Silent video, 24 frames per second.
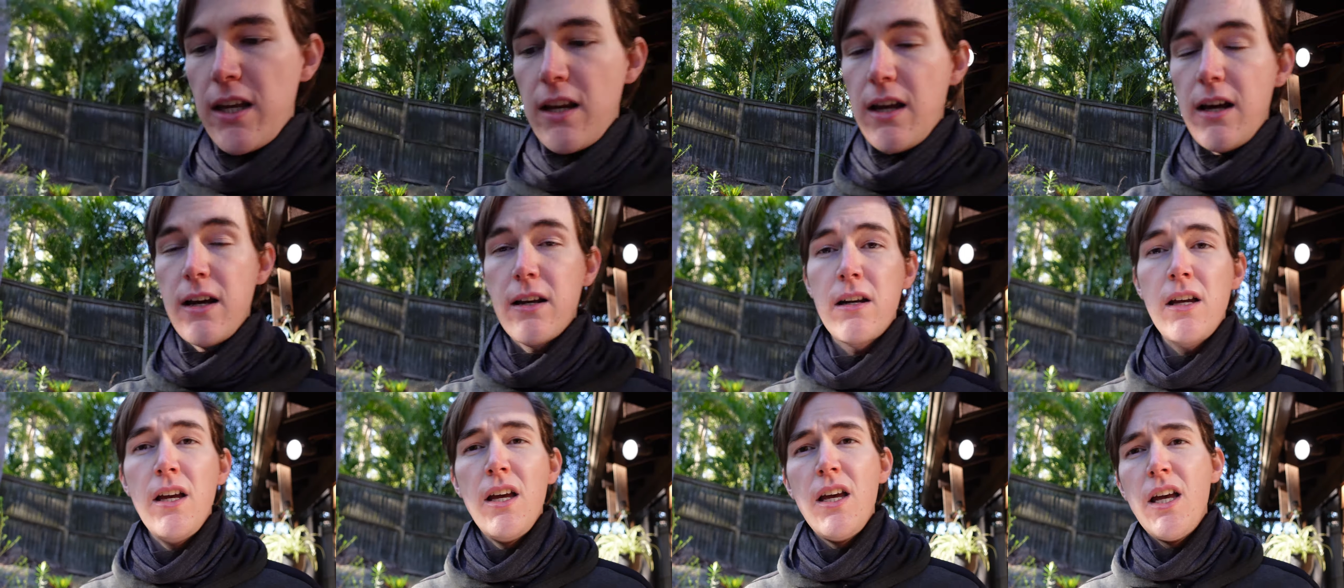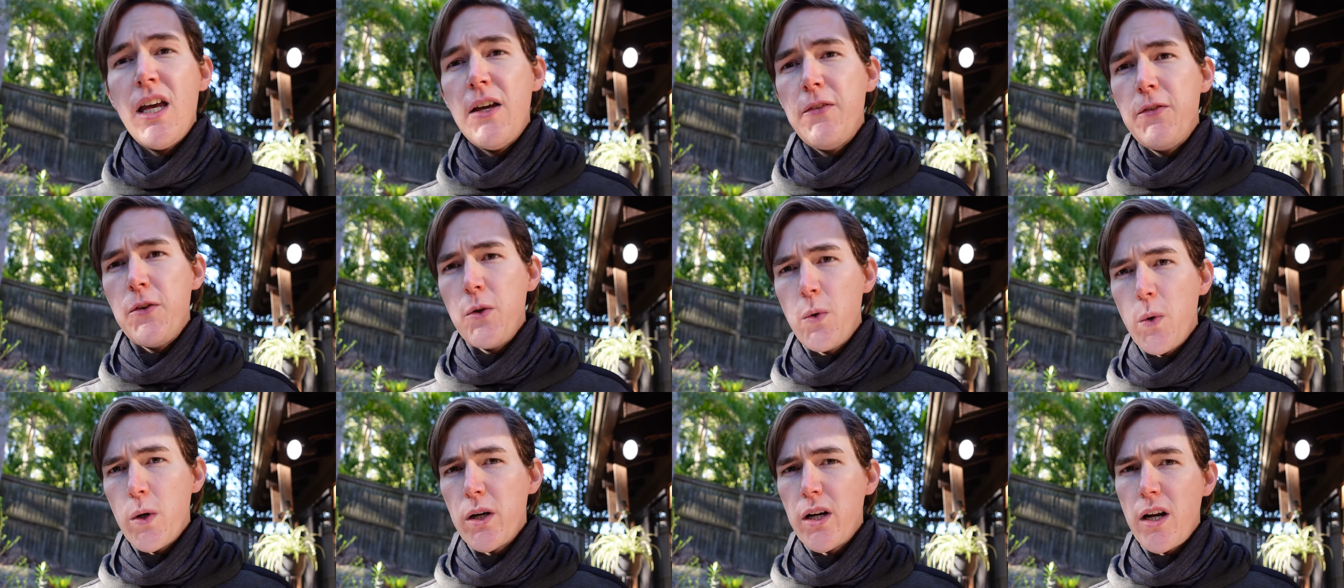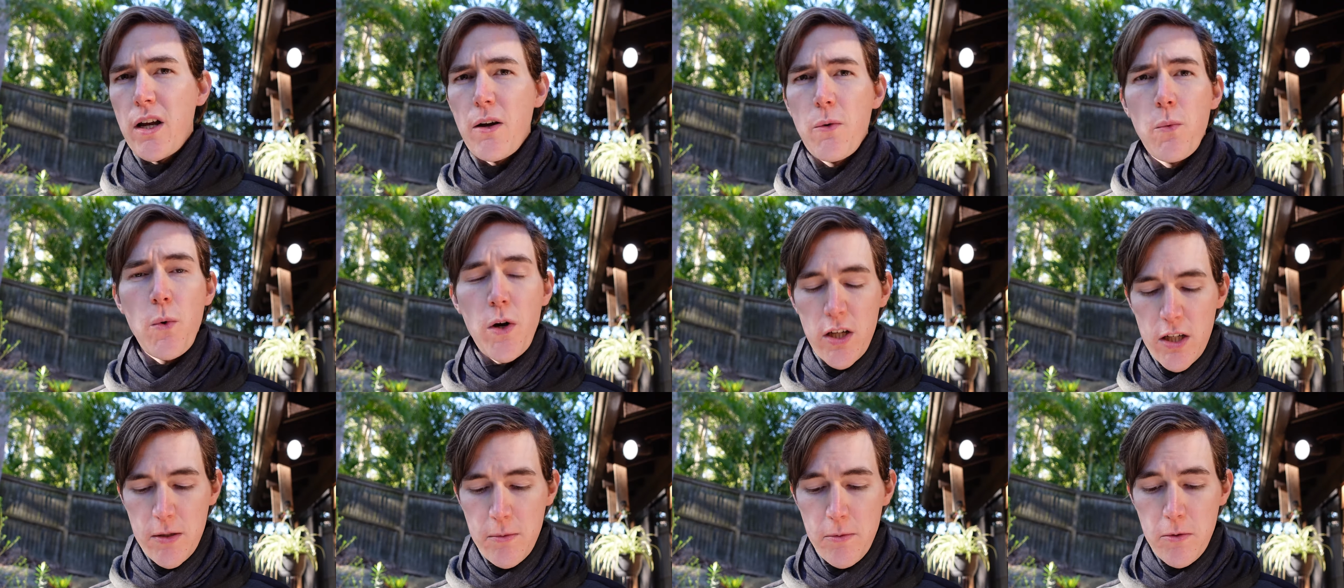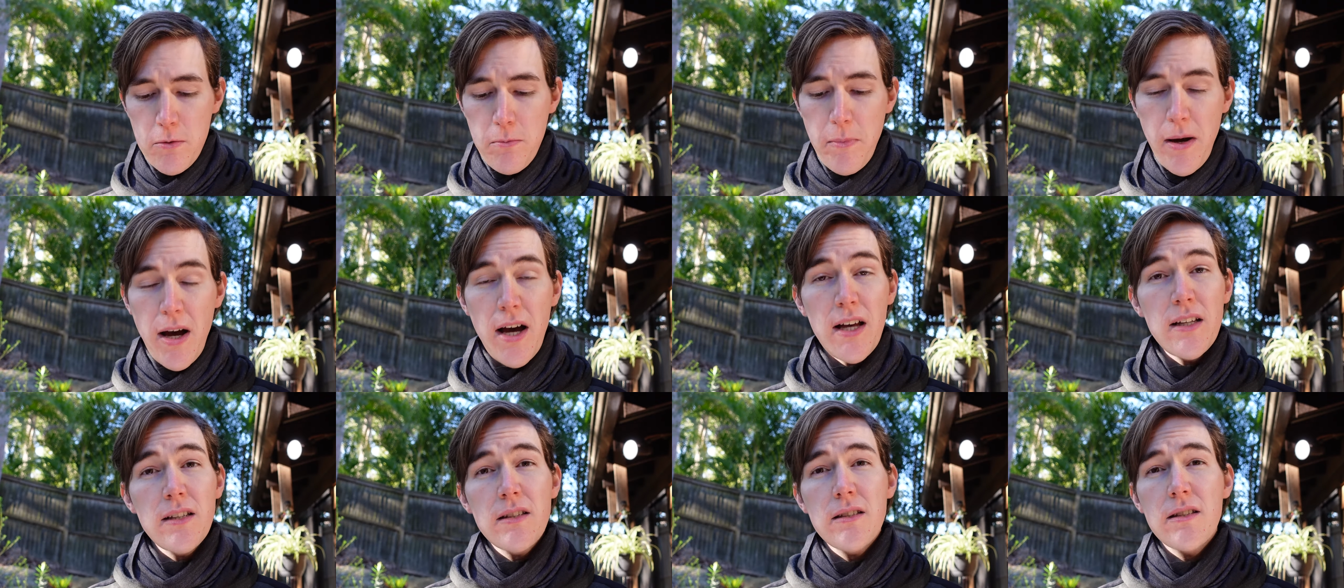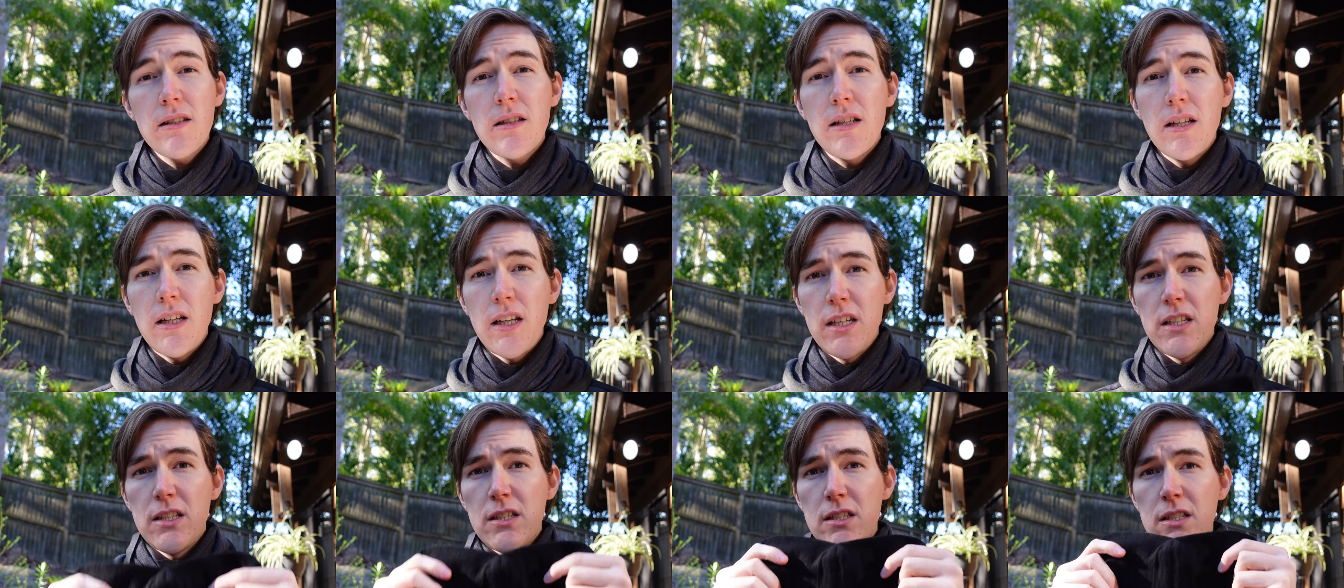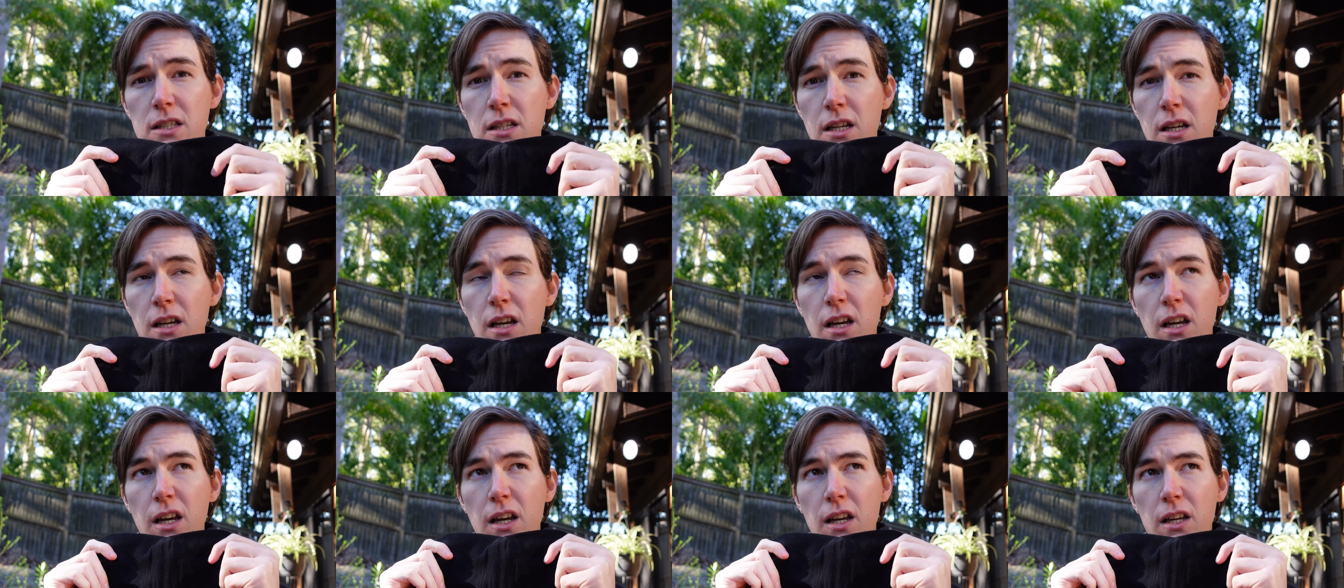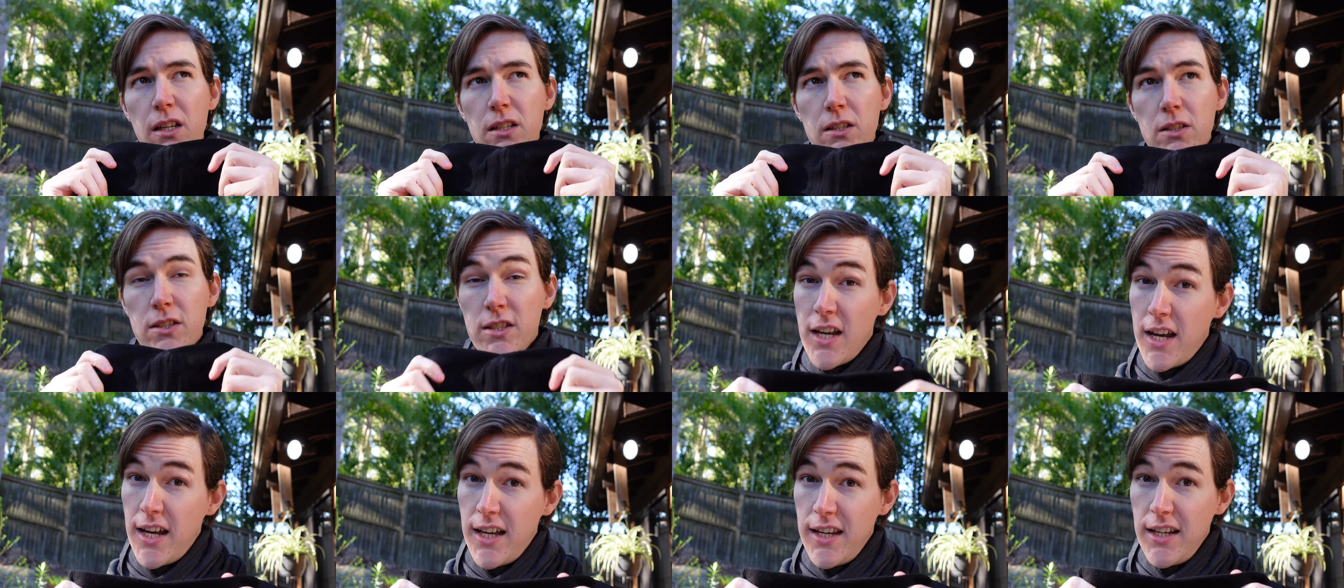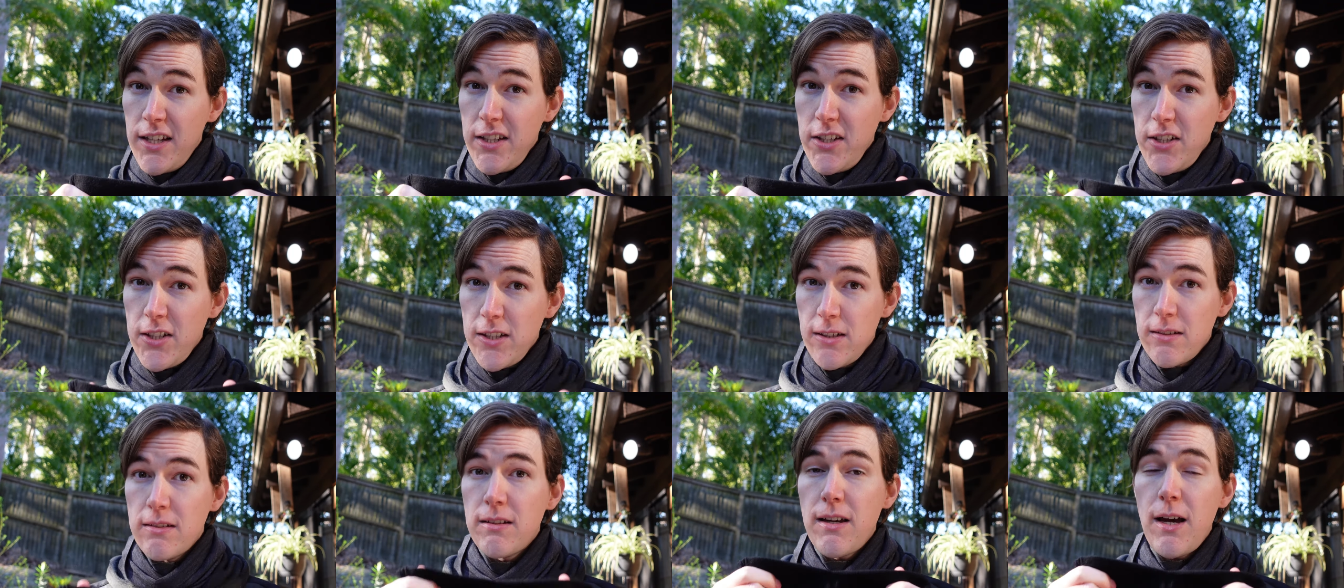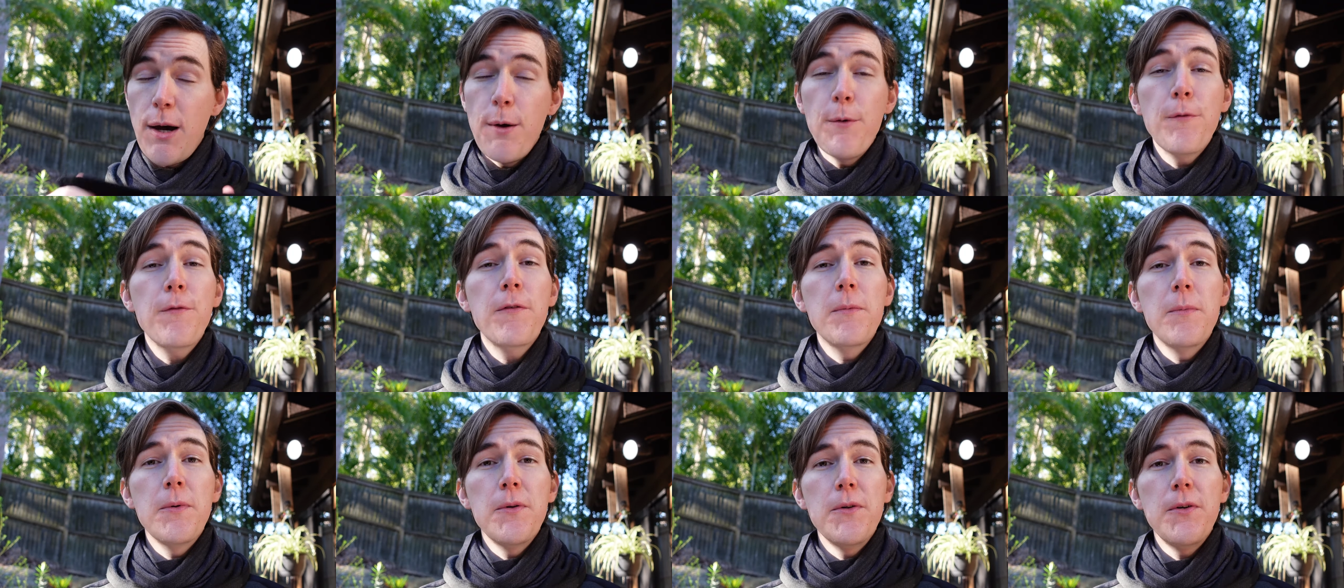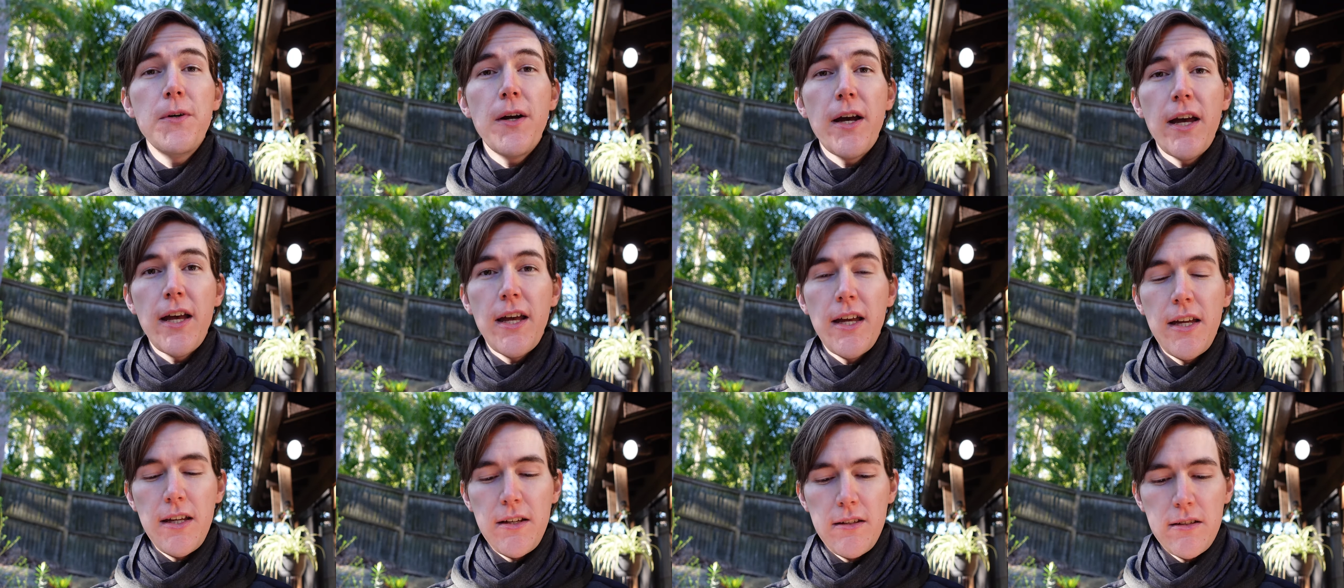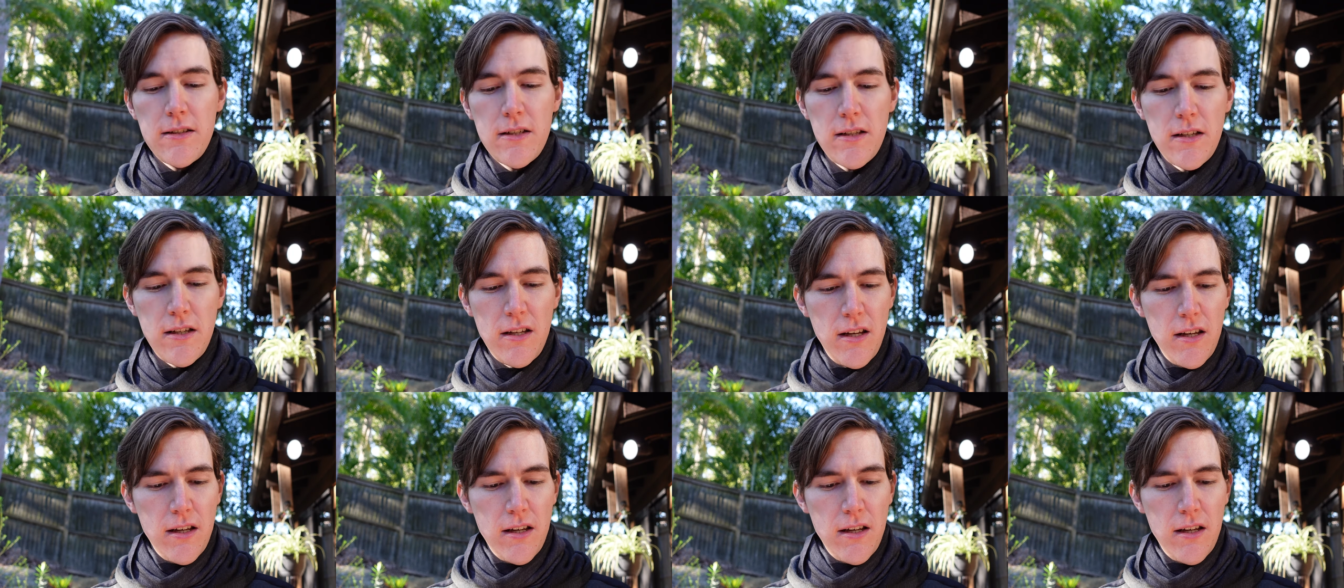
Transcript: it out if you want a washable mask that is stylish, comfortable and